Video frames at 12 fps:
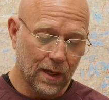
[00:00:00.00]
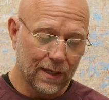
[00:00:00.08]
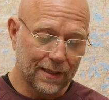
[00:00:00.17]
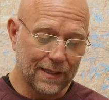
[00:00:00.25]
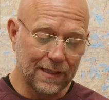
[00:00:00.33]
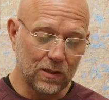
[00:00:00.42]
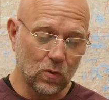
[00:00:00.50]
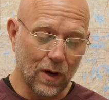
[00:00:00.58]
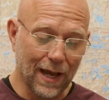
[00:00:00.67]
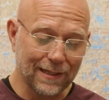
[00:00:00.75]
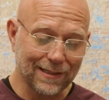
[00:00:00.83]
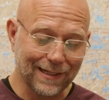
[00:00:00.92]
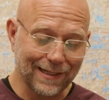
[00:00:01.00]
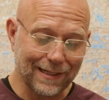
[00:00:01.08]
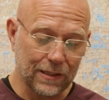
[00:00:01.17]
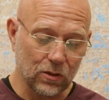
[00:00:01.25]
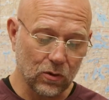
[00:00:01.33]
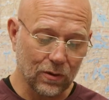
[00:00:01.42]
He who has an
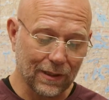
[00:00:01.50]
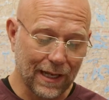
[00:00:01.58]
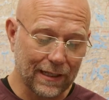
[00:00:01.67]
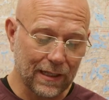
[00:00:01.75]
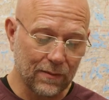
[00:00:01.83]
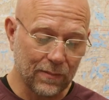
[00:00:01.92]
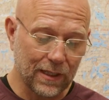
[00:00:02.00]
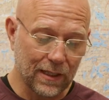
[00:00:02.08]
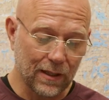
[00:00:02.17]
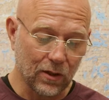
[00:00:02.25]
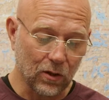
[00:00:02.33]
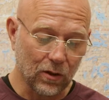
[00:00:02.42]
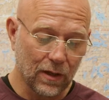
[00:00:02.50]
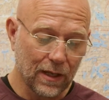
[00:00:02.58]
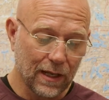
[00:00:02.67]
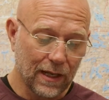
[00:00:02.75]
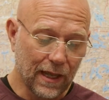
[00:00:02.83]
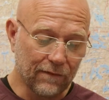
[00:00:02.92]
ear, let him hear.
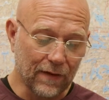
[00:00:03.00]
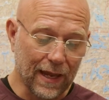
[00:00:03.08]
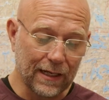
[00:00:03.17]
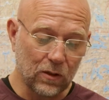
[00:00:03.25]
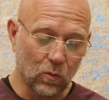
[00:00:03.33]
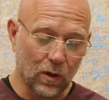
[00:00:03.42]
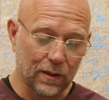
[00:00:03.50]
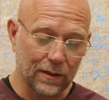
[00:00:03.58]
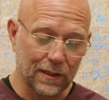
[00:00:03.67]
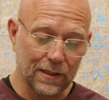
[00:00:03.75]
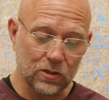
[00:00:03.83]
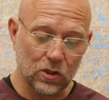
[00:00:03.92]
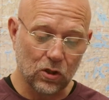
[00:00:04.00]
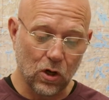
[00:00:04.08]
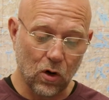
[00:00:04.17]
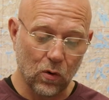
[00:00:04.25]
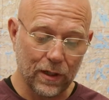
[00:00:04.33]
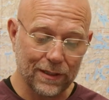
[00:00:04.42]
If anyone is to
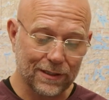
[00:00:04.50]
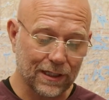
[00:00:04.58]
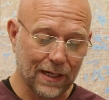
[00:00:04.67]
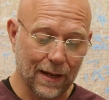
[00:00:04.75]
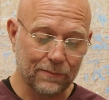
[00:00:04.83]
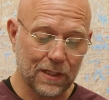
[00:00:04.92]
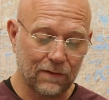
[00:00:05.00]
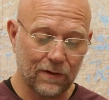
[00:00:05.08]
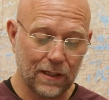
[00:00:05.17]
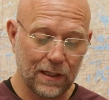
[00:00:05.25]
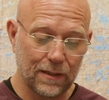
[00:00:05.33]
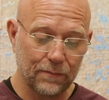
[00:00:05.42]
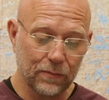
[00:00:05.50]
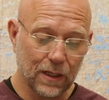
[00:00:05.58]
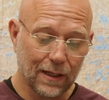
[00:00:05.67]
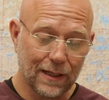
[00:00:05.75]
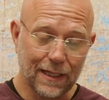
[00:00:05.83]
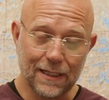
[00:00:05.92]
go into captivity,
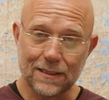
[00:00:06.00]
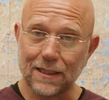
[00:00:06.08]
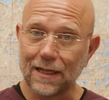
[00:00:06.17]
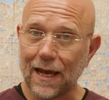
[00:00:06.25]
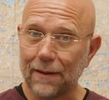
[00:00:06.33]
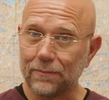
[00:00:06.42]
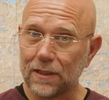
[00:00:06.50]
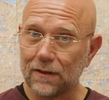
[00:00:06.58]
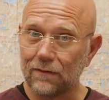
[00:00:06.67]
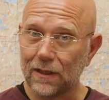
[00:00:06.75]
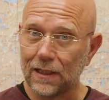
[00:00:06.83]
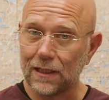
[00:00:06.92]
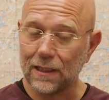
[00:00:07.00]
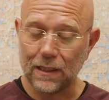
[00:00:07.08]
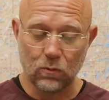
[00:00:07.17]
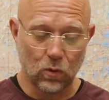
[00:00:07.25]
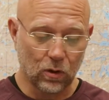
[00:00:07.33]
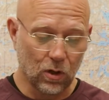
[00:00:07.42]
into captivity
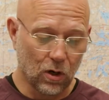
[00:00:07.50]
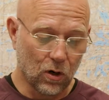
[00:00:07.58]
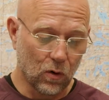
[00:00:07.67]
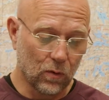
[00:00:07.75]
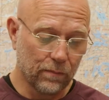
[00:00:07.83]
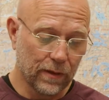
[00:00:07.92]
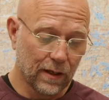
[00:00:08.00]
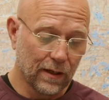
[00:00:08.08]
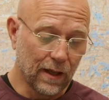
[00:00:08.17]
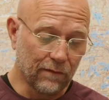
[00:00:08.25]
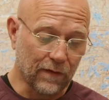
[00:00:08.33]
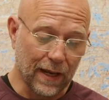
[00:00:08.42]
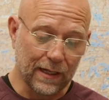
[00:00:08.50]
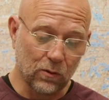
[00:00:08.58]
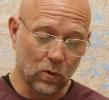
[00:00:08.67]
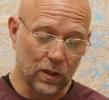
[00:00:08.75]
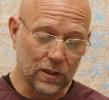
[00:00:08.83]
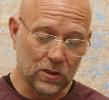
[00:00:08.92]
he will go. If
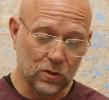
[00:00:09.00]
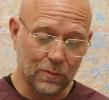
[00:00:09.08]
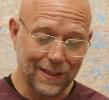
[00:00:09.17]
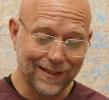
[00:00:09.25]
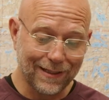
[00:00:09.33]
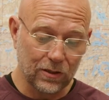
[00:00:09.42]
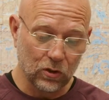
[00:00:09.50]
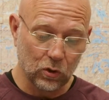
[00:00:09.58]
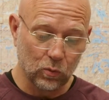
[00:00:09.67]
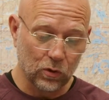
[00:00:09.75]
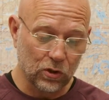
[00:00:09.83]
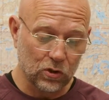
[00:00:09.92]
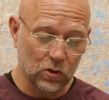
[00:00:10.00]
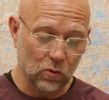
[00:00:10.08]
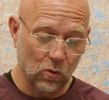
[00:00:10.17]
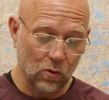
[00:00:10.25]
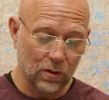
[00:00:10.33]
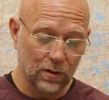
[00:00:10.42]
anyone is to be killed with the
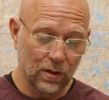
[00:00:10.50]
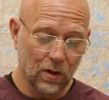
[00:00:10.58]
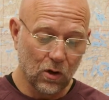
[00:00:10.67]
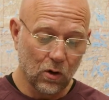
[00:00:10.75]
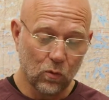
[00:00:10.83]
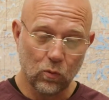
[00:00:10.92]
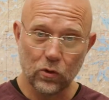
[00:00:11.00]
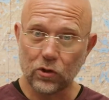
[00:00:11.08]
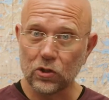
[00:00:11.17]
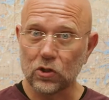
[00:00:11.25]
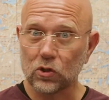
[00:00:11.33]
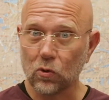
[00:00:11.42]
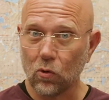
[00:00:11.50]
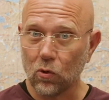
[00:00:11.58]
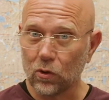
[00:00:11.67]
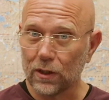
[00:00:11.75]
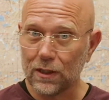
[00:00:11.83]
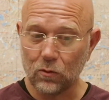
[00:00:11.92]
sword, with the
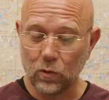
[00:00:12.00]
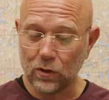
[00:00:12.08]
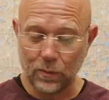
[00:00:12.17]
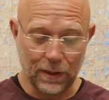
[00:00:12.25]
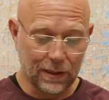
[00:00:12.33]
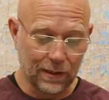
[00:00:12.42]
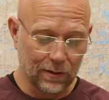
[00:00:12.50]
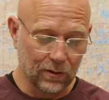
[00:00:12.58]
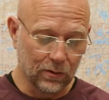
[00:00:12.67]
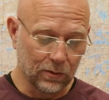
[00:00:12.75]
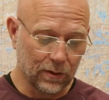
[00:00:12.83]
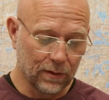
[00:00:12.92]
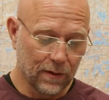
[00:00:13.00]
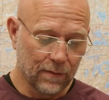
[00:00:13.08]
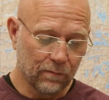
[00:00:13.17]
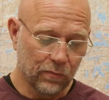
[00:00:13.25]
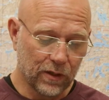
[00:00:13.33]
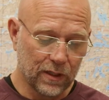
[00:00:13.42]
sword he will be killed.
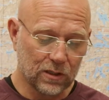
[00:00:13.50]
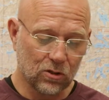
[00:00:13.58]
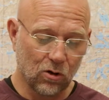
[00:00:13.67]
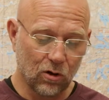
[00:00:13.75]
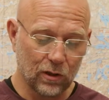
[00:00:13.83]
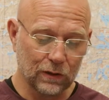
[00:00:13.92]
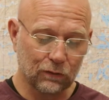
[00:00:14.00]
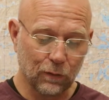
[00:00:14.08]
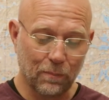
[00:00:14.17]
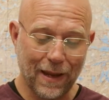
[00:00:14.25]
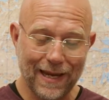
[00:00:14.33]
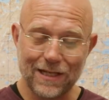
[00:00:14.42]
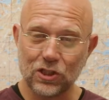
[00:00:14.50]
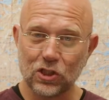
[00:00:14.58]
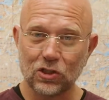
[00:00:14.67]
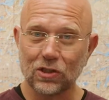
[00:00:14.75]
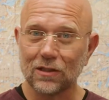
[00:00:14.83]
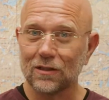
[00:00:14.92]
This calls for
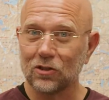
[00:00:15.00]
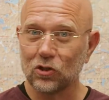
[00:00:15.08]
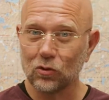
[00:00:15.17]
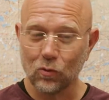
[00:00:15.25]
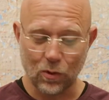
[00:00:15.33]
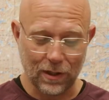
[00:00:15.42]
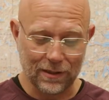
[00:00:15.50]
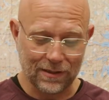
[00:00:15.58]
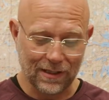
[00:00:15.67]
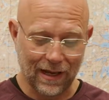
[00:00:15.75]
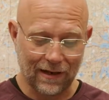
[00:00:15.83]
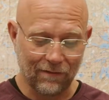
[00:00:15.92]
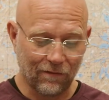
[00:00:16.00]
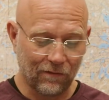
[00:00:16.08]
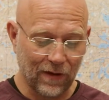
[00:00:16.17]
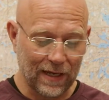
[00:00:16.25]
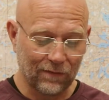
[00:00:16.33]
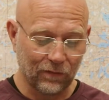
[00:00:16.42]
patient endurance and
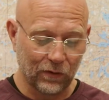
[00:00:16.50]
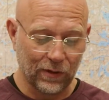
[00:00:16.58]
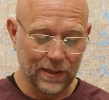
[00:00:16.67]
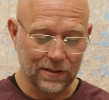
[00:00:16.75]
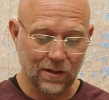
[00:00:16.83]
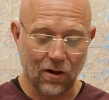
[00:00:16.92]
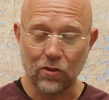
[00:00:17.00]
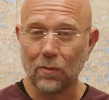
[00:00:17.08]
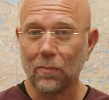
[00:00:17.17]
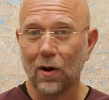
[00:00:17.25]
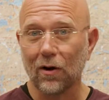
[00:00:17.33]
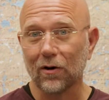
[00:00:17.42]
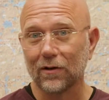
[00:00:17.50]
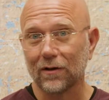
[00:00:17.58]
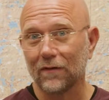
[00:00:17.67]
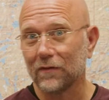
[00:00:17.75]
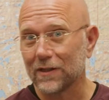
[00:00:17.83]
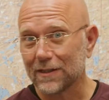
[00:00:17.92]
faithfulness on the part
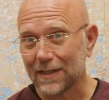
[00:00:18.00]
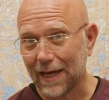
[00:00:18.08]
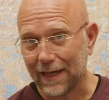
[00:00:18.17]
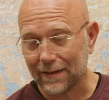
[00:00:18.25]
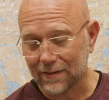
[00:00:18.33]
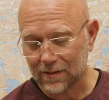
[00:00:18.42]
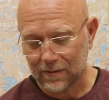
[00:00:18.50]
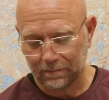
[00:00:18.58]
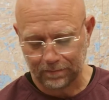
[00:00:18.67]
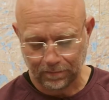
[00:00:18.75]
of the saints.